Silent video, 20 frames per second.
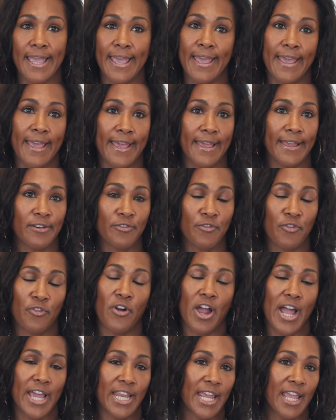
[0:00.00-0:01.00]
And
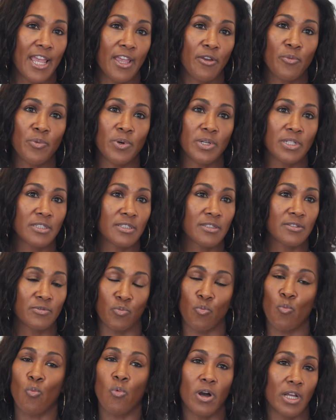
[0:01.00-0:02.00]
Friday was
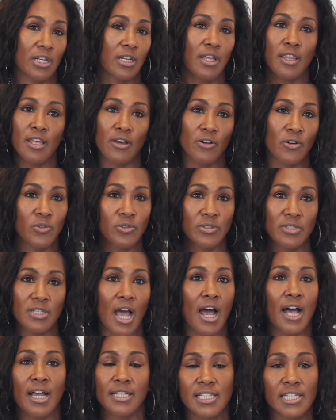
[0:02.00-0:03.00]
one of those
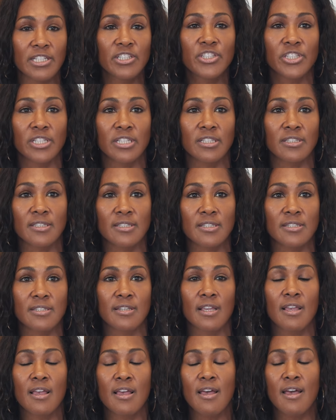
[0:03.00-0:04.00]
auditions.